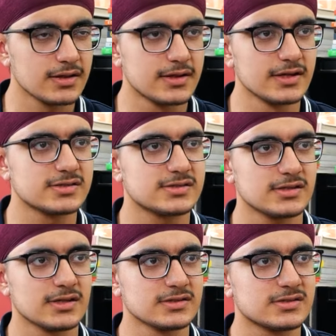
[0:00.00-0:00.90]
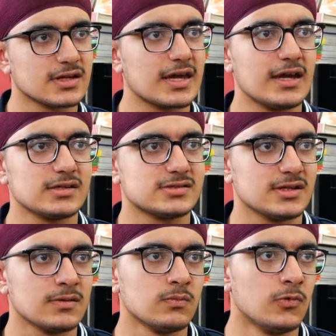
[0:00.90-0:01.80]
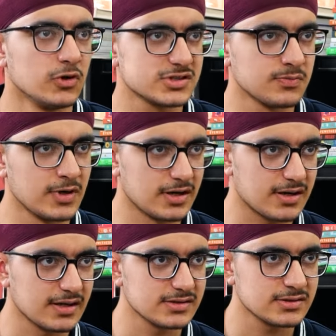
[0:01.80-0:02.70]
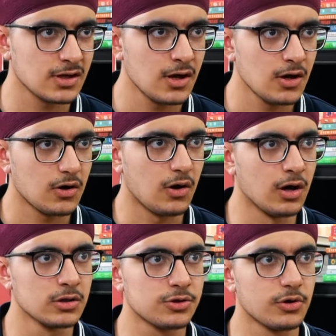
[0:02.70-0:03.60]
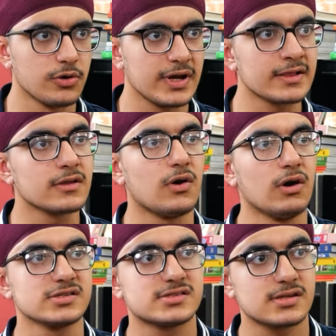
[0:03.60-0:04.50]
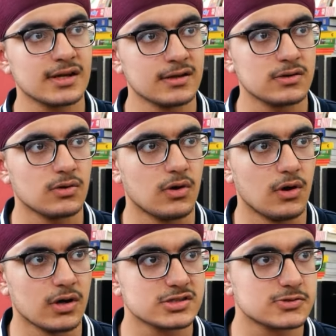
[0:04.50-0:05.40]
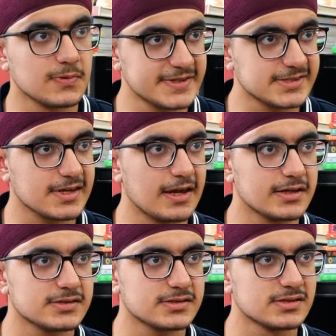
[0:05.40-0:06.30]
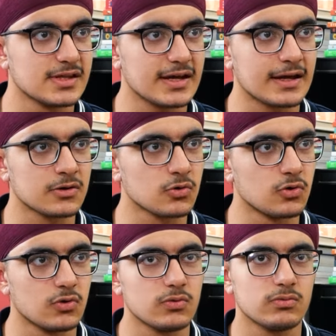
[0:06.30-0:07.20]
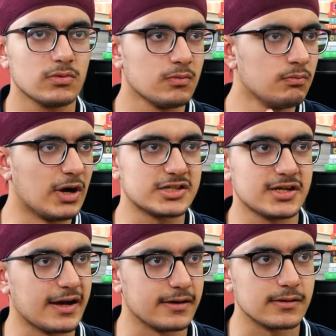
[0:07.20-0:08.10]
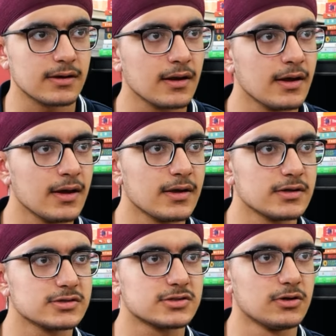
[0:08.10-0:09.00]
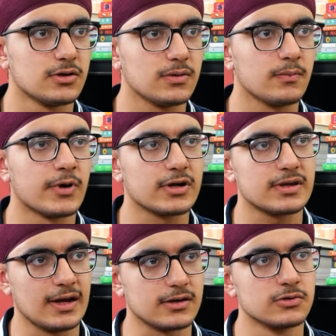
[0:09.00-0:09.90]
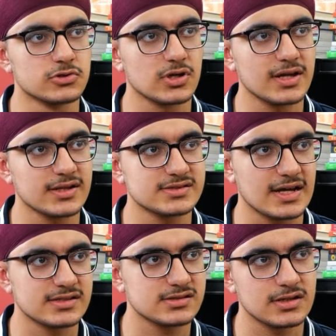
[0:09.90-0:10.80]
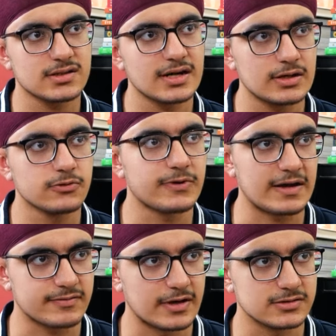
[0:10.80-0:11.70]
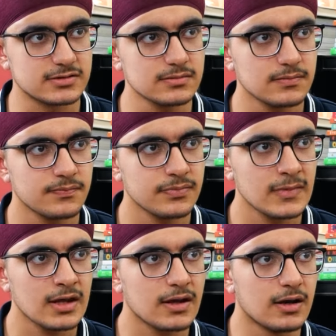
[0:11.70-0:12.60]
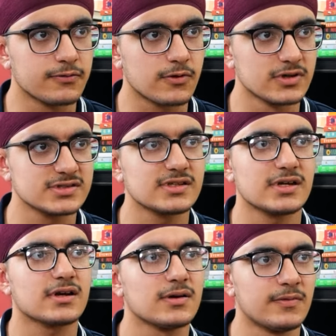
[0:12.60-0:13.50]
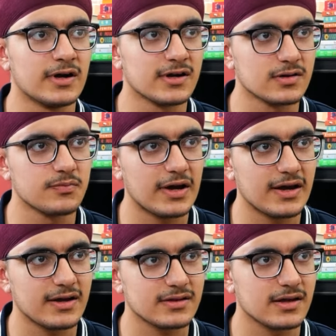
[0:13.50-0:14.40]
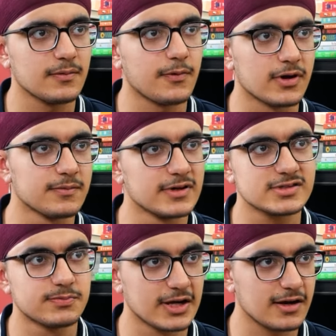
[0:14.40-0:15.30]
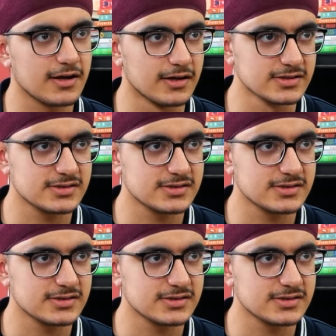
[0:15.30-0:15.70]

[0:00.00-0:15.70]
This is the case in most militaries. Although in the Austrian or Swiss case, they can go much higher. So, but yeah, usually the sizes are 3,000 to 5,000. Of course, these are commanded by the eponymous brigadiers.